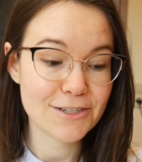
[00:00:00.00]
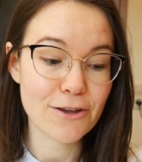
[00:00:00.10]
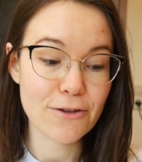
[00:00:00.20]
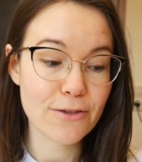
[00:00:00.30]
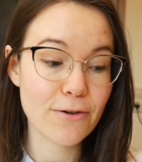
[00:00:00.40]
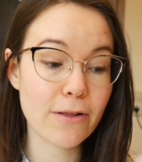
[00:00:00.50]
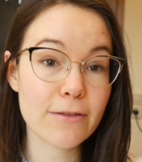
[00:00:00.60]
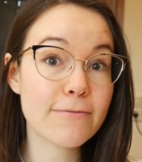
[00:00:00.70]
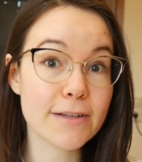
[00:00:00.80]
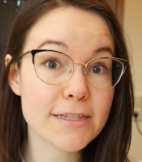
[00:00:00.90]
show you all the
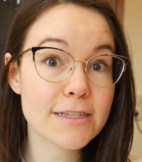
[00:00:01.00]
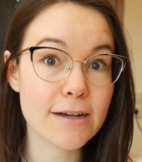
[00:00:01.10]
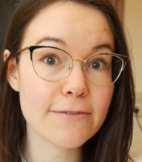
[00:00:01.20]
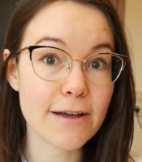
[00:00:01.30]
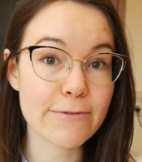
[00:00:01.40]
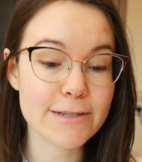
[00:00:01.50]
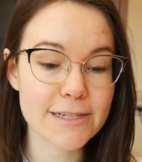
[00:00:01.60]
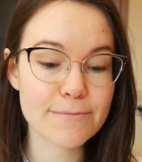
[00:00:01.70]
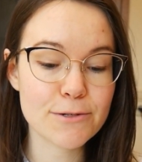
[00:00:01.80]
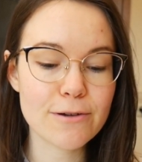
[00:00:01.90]
fun stuff I was
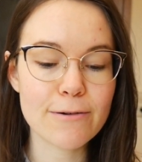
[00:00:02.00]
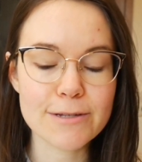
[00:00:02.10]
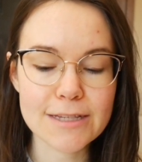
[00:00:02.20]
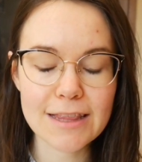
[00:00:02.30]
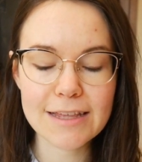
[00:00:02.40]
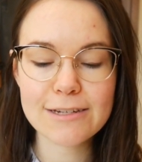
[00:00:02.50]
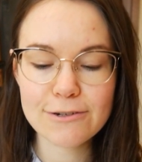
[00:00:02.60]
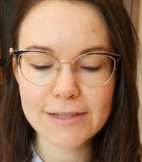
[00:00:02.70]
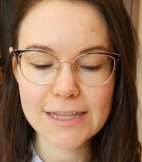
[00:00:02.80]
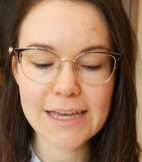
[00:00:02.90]
up to. I was
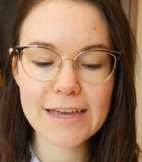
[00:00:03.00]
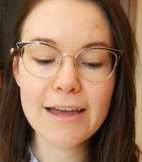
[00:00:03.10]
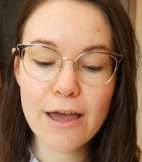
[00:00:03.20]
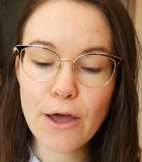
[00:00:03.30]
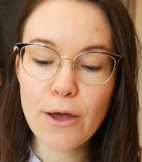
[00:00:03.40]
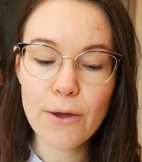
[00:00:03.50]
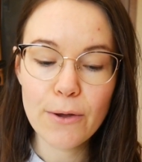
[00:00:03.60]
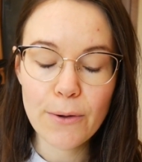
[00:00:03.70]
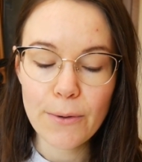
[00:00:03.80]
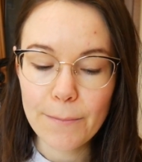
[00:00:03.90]
literally
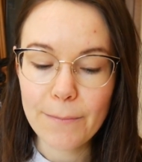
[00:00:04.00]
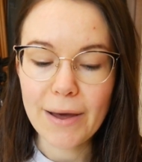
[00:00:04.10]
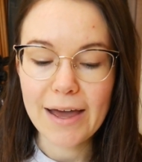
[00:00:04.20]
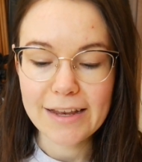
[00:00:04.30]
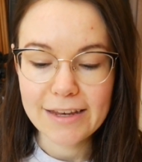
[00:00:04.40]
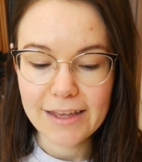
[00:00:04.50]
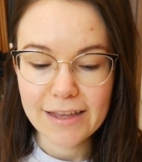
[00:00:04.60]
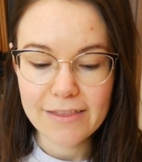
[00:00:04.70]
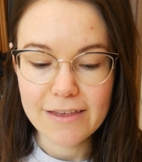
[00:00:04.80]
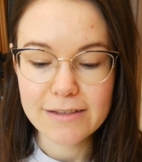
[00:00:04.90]

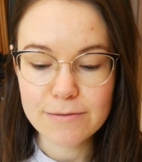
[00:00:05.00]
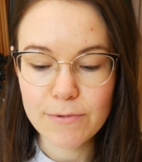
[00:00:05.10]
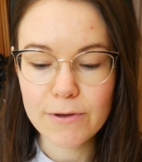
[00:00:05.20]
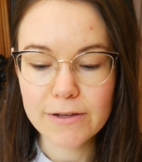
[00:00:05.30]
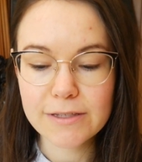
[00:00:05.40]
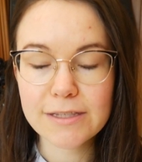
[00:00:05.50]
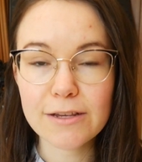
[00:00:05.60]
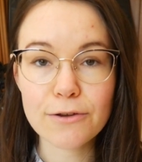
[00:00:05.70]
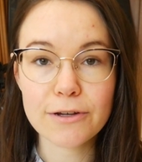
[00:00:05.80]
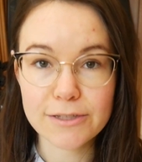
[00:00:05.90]
binding these books
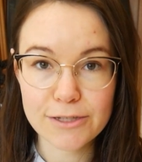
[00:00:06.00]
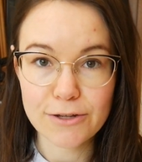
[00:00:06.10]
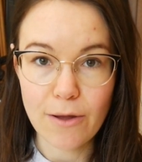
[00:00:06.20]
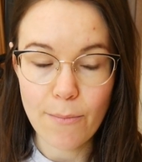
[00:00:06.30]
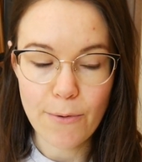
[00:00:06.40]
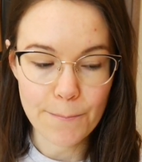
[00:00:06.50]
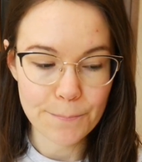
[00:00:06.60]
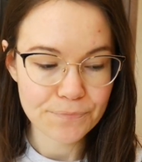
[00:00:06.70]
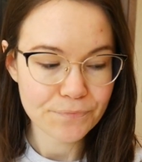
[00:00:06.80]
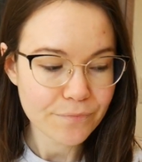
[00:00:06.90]
non-stop.
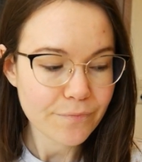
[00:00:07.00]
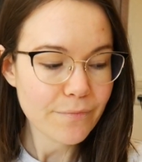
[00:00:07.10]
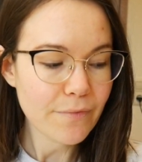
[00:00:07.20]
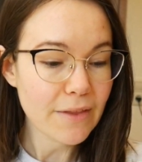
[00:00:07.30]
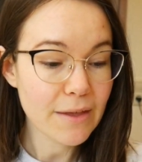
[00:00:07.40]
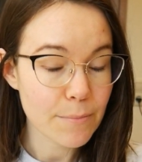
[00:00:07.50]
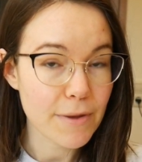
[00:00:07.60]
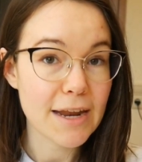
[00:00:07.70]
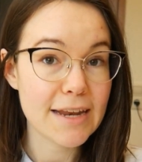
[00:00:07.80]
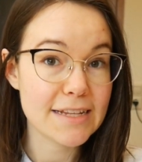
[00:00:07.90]

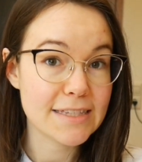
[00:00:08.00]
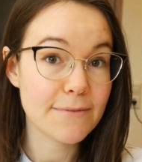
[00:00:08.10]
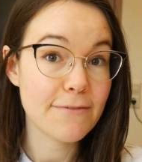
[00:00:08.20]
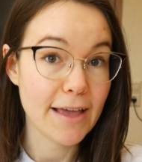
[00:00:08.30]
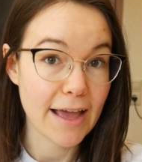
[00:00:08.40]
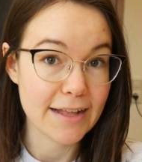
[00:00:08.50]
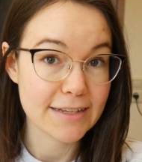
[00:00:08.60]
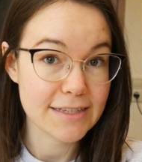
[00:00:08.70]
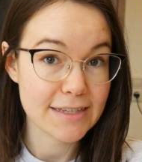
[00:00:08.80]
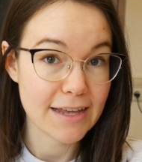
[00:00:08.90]
But I did something
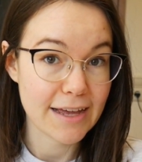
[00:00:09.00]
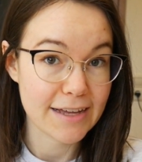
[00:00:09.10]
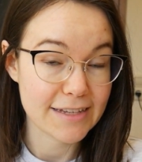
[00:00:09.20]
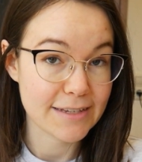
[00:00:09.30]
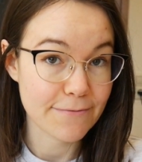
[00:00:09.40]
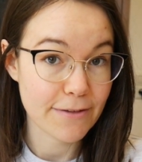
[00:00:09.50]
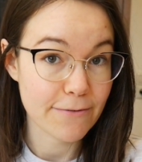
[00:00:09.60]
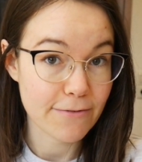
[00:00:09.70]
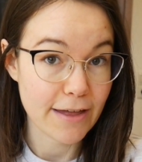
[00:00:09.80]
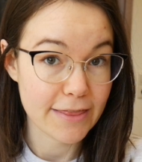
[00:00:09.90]
else, something
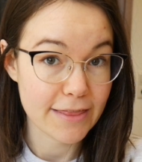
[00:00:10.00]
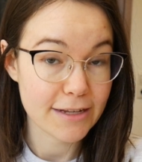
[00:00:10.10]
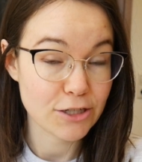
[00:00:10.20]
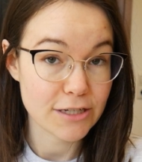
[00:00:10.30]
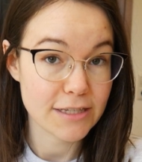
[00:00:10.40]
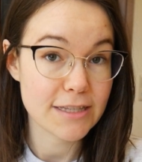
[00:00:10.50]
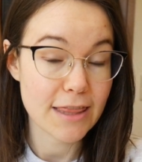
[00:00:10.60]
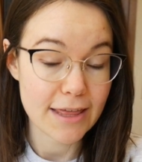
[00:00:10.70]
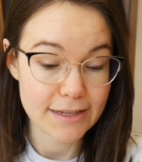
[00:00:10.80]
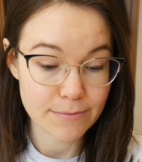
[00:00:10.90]
fun just
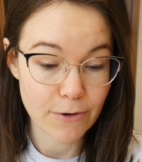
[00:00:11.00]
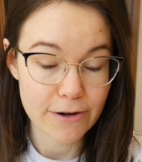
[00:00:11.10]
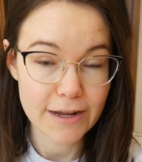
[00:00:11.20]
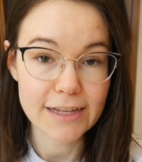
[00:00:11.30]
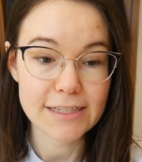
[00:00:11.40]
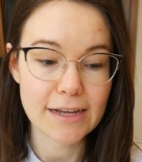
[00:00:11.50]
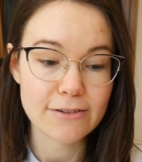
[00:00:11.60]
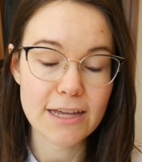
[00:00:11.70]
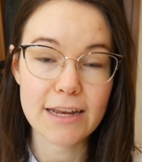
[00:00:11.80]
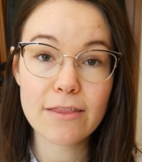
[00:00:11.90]
this morning. It's now
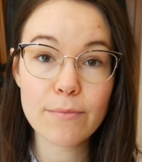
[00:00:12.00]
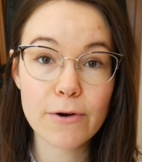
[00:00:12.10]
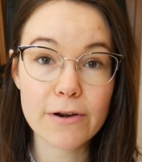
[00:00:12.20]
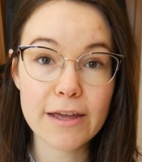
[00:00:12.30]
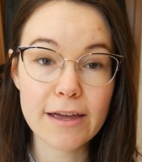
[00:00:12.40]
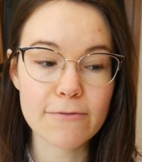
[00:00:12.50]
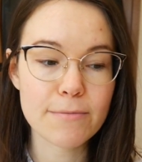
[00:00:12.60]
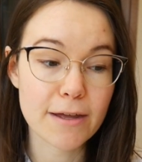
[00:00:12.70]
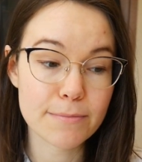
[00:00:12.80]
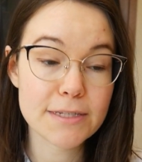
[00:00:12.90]
10 in the morning. I've
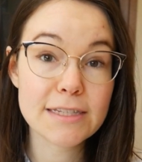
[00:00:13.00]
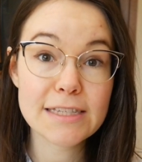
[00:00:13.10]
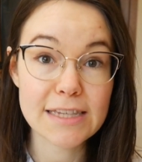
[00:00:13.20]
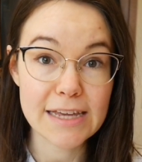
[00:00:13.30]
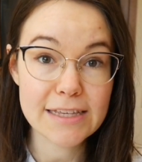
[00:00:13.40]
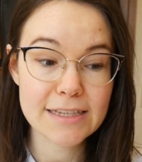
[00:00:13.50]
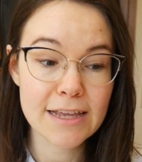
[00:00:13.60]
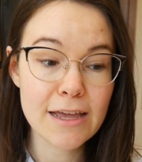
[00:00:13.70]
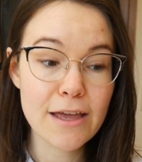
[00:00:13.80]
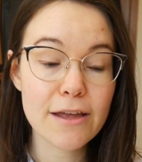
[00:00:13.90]
been up since 6,
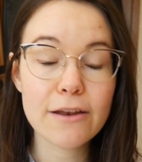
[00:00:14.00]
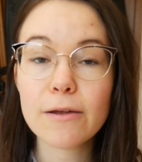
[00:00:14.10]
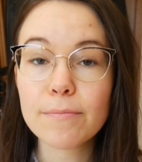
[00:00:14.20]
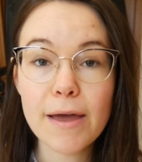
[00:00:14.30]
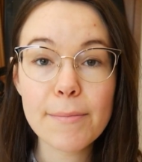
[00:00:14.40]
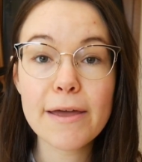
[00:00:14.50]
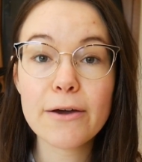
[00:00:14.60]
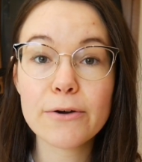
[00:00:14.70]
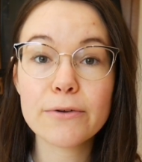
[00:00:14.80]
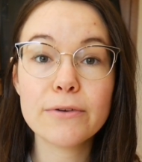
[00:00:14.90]
not by my
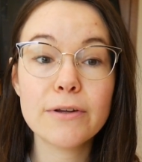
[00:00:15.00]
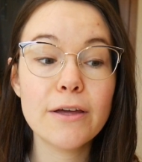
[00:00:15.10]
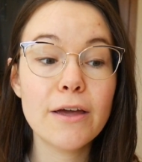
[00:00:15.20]
own